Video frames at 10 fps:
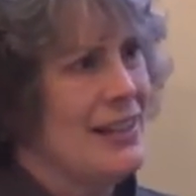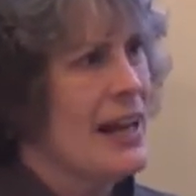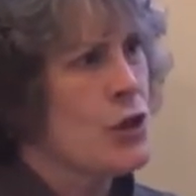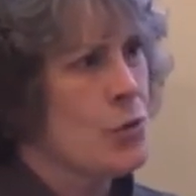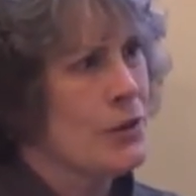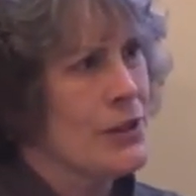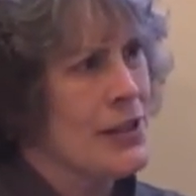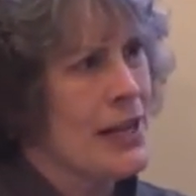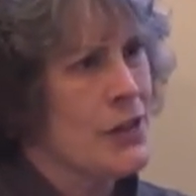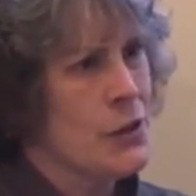natural
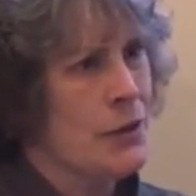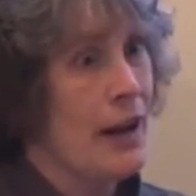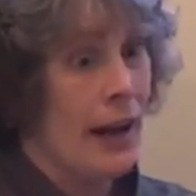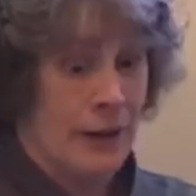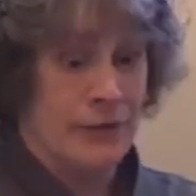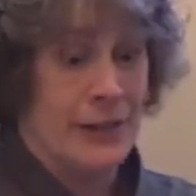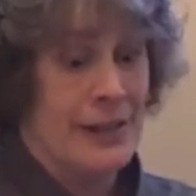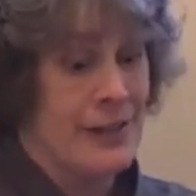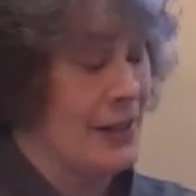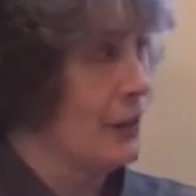disaster
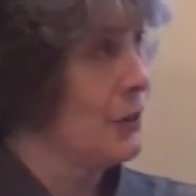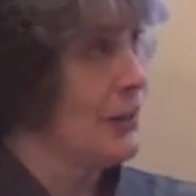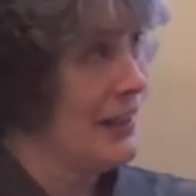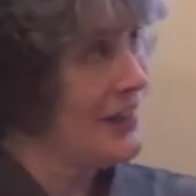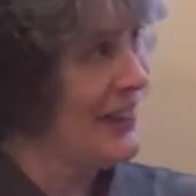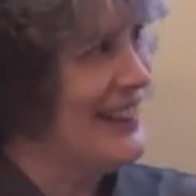every single year.